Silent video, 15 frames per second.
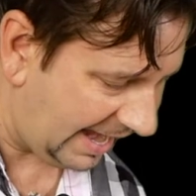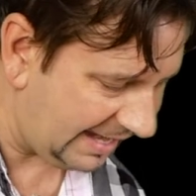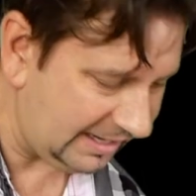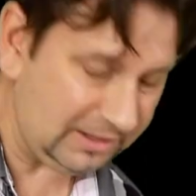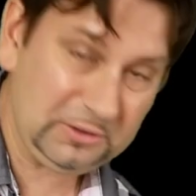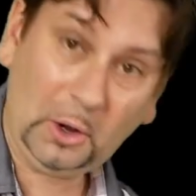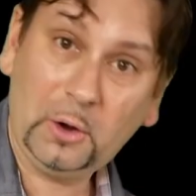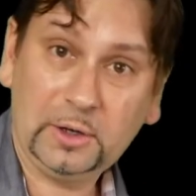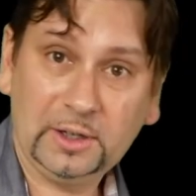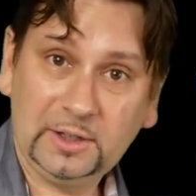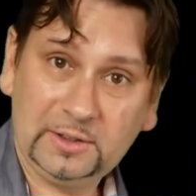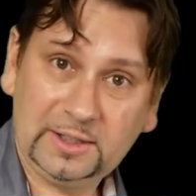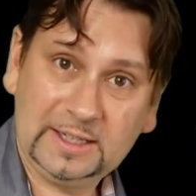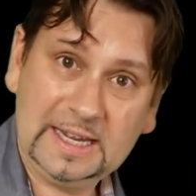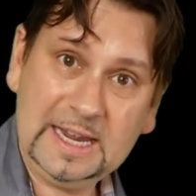is I'm going
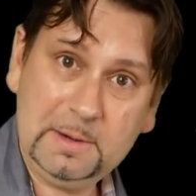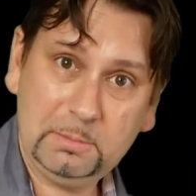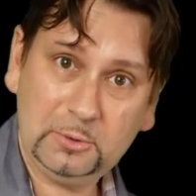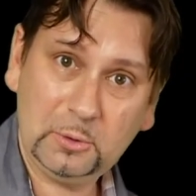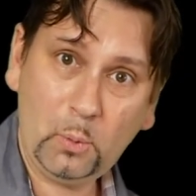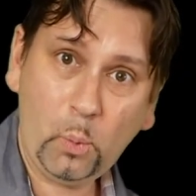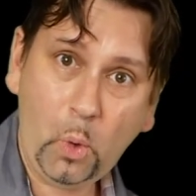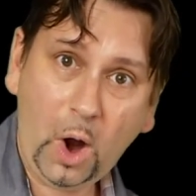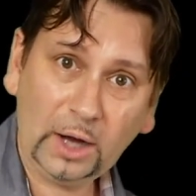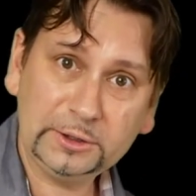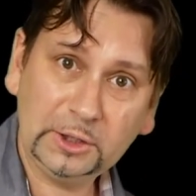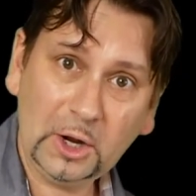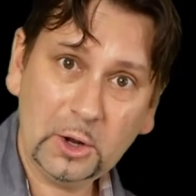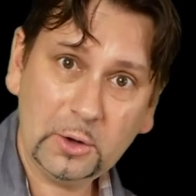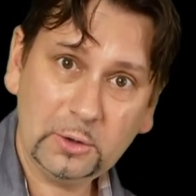to keep to
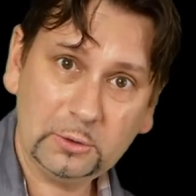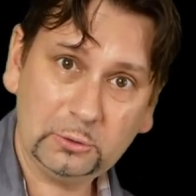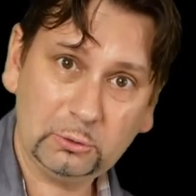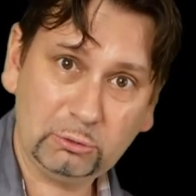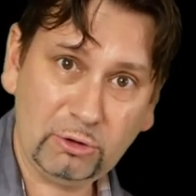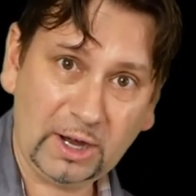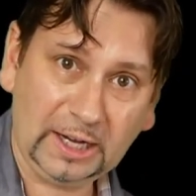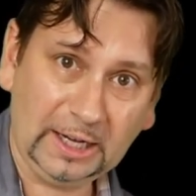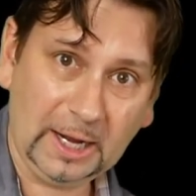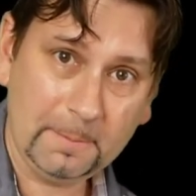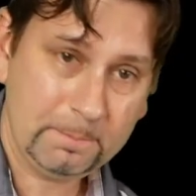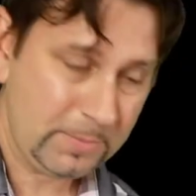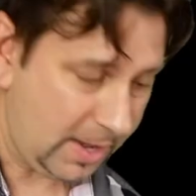one string.